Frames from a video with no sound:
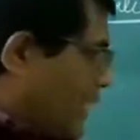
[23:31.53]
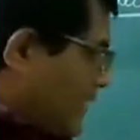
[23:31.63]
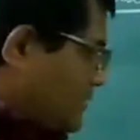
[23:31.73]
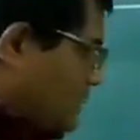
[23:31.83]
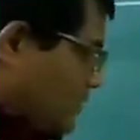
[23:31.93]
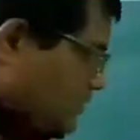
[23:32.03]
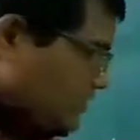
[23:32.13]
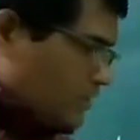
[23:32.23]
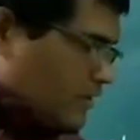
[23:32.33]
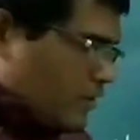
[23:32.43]
And
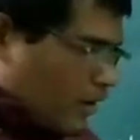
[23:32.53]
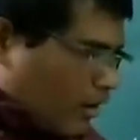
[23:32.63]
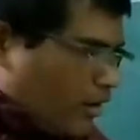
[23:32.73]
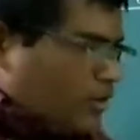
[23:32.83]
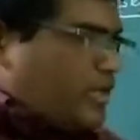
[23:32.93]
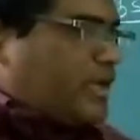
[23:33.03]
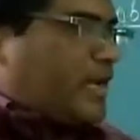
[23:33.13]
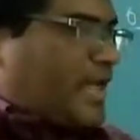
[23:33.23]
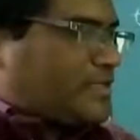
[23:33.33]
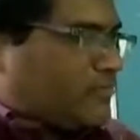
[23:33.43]
third, all the
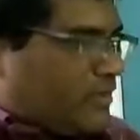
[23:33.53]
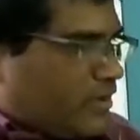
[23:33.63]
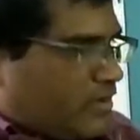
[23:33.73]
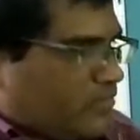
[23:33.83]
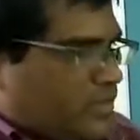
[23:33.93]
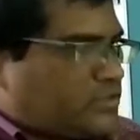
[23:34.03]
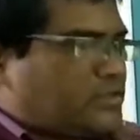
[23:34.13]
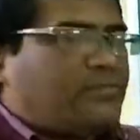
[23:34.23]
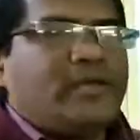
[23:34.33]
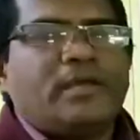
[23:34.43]
glassware
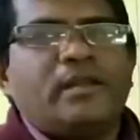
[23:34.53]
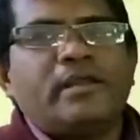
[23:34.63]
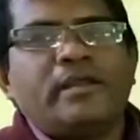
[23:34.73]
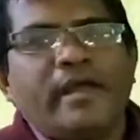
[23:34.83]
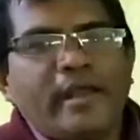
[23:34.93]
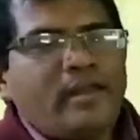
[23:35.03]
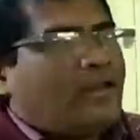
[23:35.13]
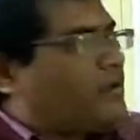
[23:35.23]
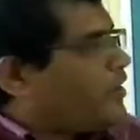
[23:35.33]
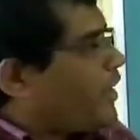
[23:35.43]
must be cleaned and
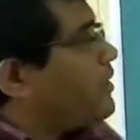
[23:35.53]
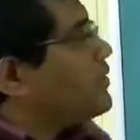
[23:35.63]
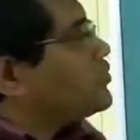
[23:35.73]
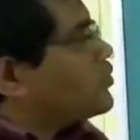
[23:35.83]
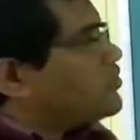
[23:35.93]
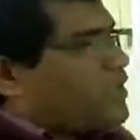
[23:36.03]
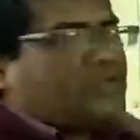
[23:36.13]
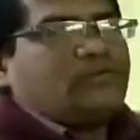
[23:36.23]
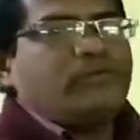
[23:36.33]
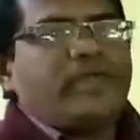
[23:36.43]
dried. So
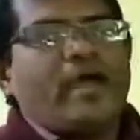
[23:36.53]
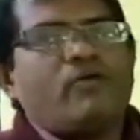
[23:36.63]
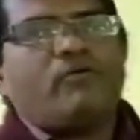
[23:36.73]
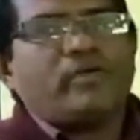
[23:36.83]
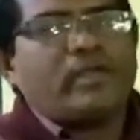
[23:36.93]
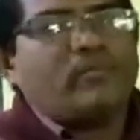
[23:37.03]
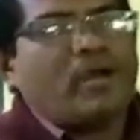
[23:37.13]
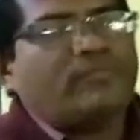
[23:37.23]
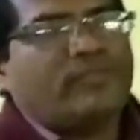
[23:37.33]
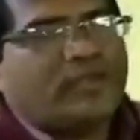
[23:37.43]
thus we have came
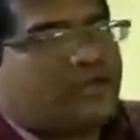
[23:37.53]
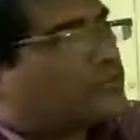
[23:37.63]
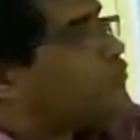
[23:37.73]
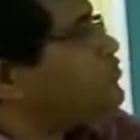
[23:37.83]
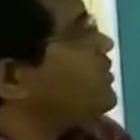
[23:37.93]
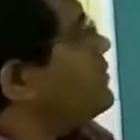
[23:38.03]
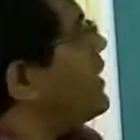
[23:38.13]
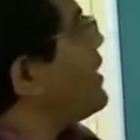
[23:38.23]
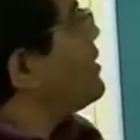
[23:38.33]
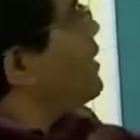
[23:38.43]
on the conclusion
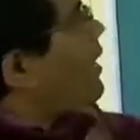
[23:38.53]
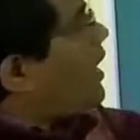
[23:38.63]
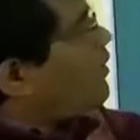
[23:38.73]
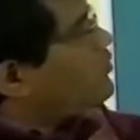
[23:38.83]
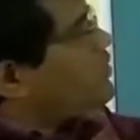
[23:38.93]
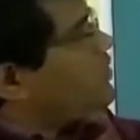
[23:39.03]
that how